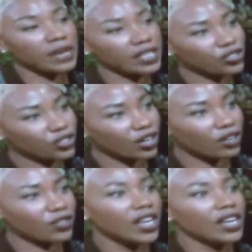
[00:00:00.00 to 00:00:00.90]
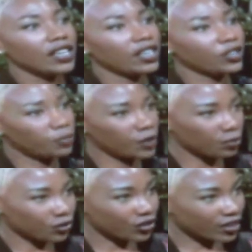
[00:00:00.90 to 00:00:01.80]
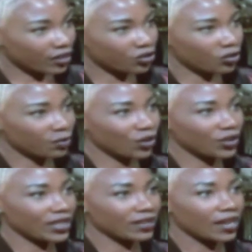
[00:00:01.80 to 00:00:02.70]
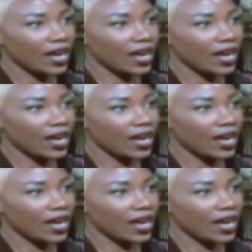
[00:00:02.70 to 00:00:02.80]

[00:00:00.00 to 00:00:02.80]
based off other people's testimonies.